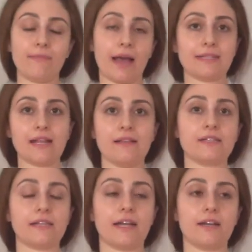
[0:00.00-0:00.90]
back
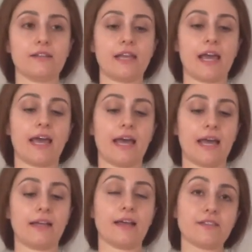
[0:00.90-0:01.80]
downstairs
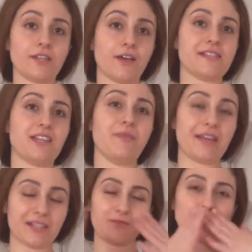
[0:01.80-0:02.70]
and I'll see you guys in a bit.